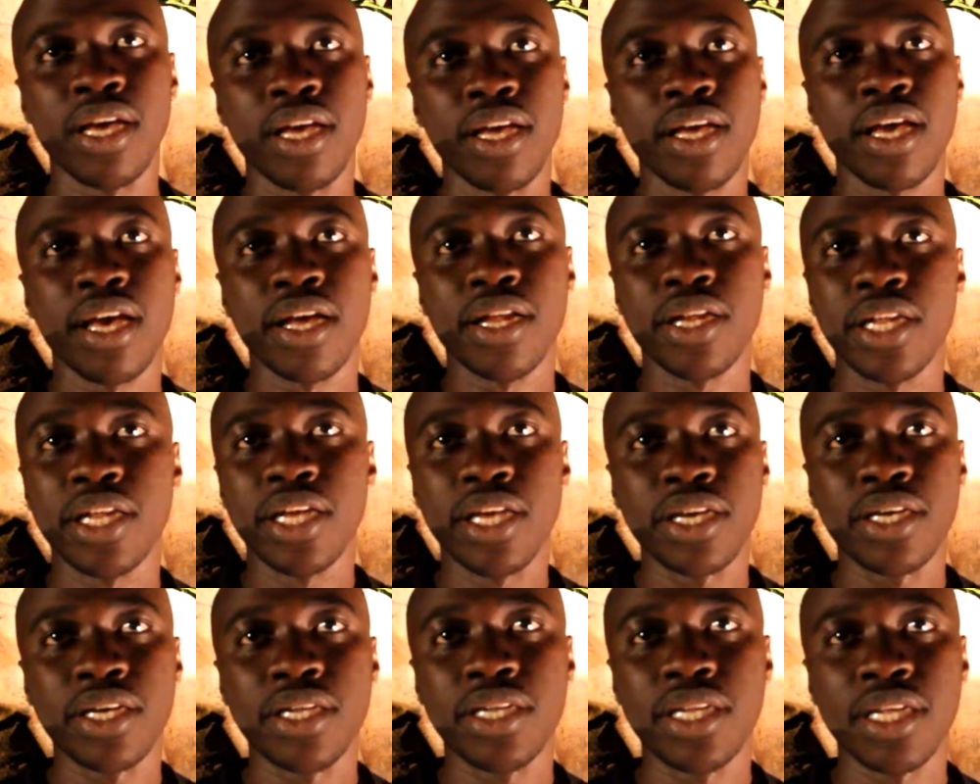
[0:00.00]

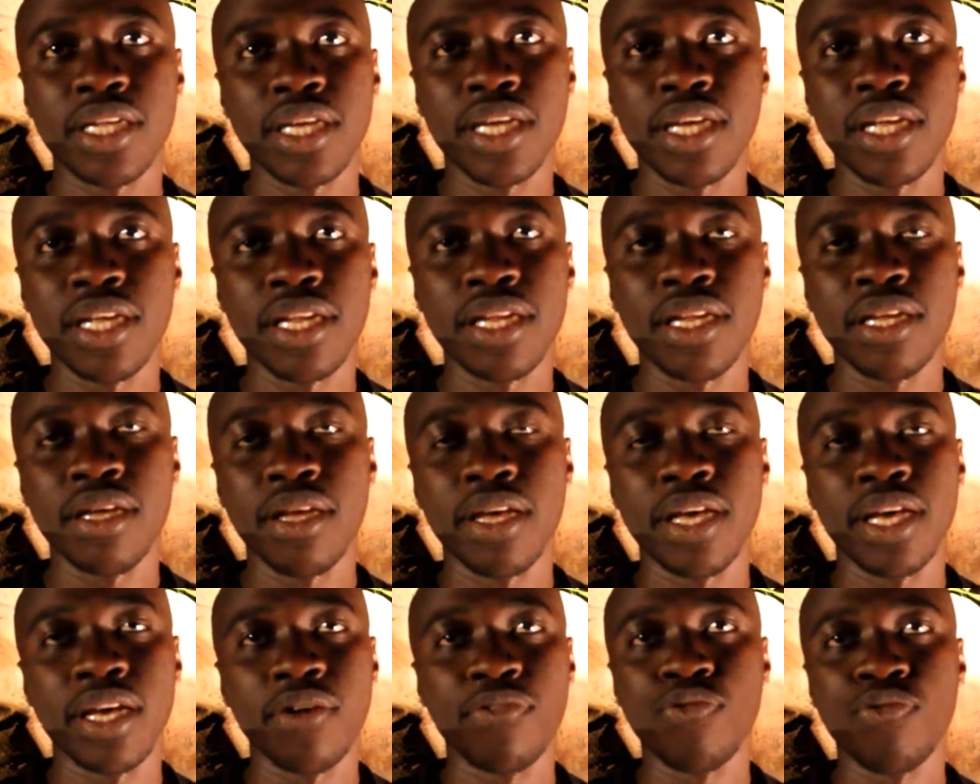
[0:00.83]

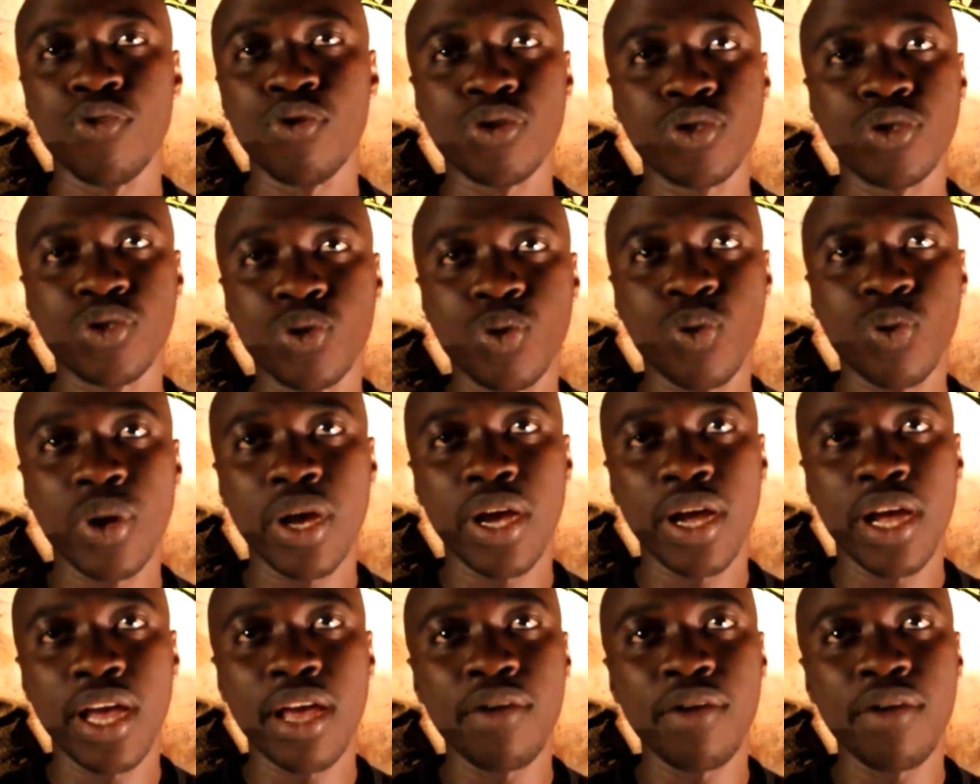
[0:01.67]
LinkedIn, Foursquare,